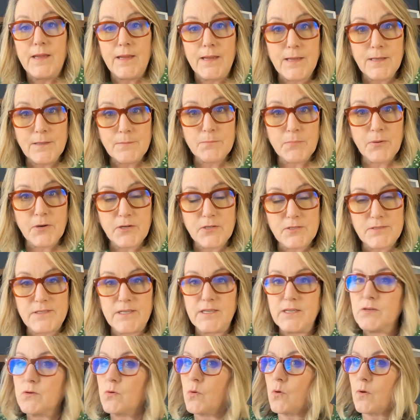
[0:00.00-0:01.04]
in
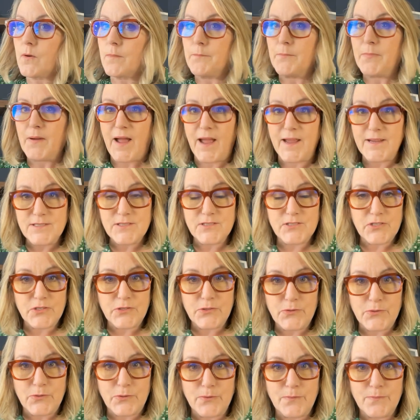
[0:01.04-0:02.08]
person or by
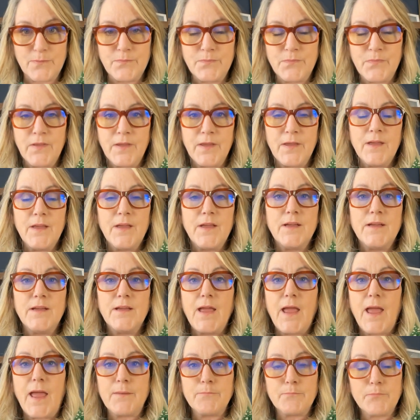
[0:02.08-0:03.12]
Zoom
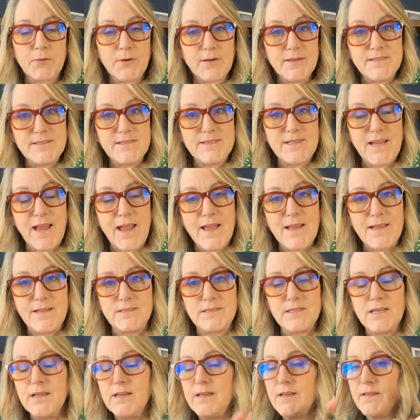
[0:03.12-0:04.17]
and
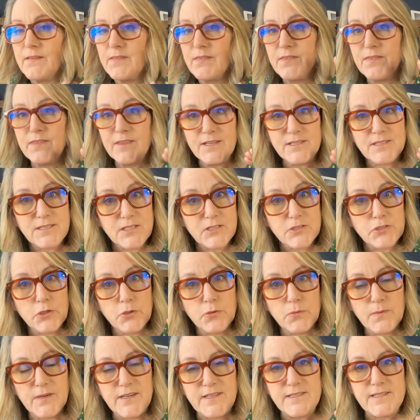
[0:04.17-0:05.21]
present, this is
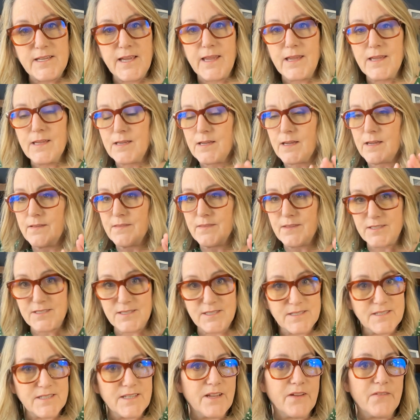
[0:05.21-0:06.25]
who we take, this
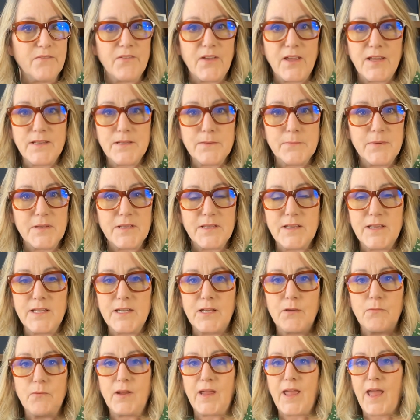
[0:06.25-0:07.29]
is the
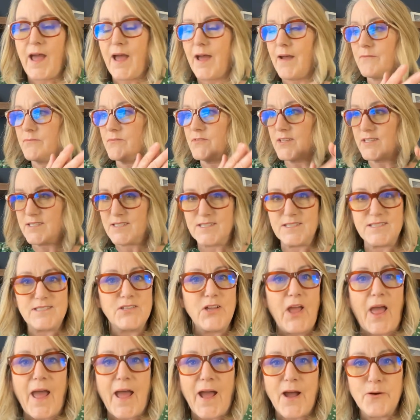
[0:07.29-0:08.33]
availability we have, this is
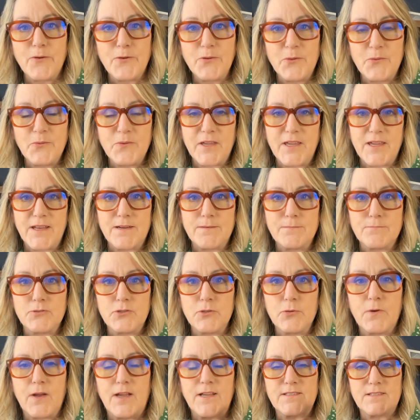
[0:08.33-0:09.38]
how you get them
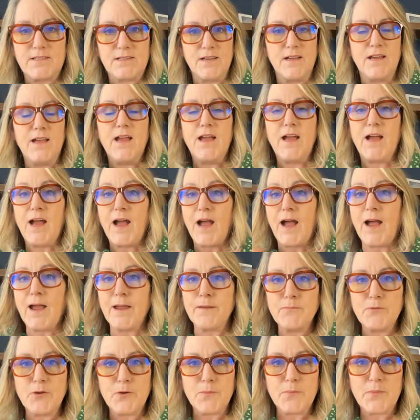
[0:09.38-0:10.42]
to us,
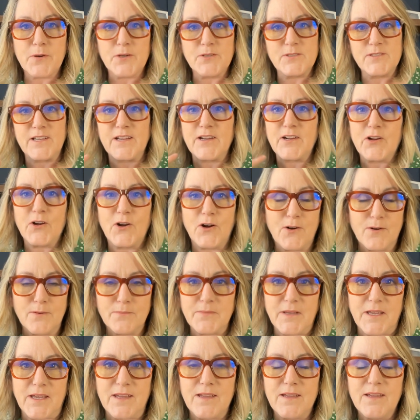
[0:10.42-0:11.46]
I'm your person, call
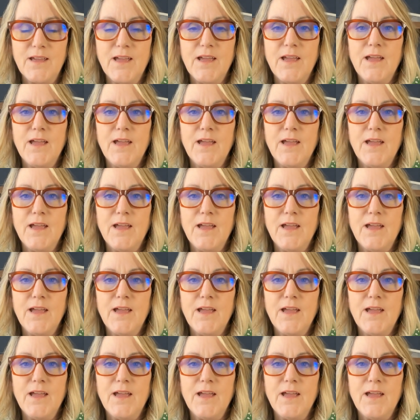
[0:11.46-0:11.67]
me.